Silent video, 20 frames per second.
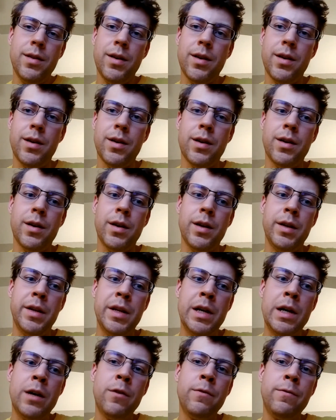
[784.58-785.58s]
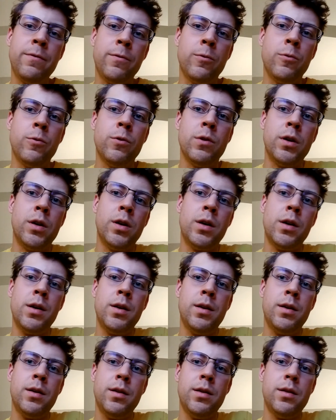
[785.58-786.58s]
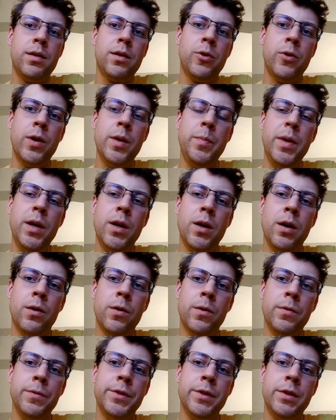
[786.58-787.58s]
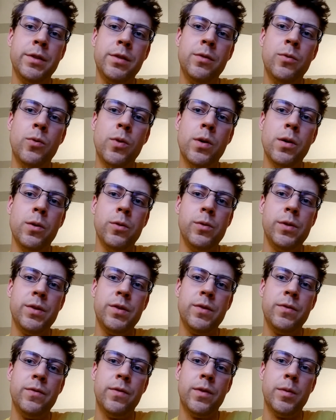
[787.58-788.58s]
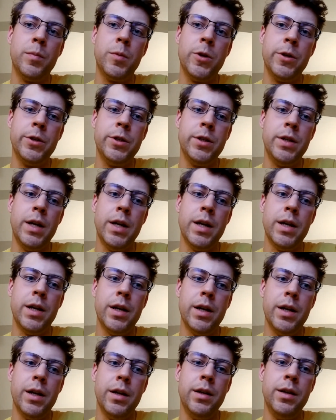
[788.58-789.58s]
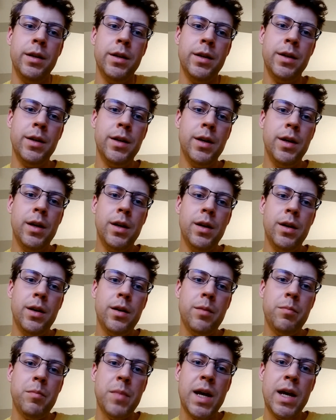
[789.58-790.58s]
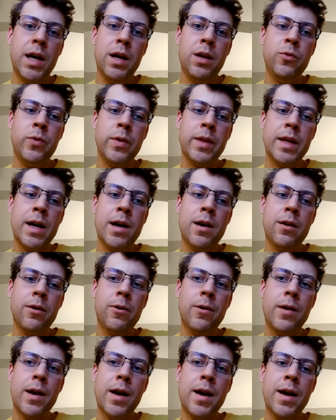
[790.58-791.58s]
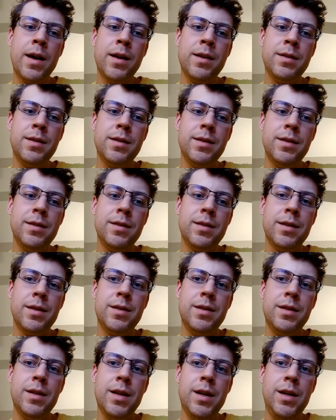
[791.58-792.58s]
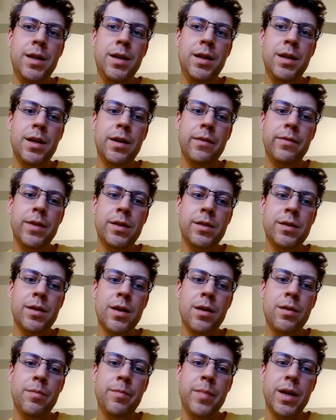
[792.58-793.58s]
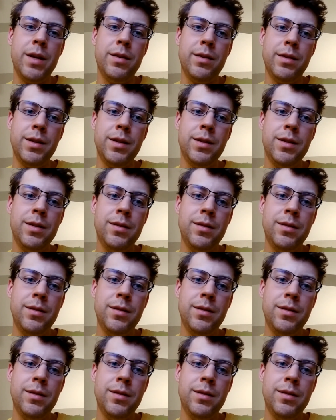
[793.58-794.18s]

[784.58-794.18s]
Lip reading: And now for creepy cult quotes from Christianity. Man without Christ is the seed of the serpent.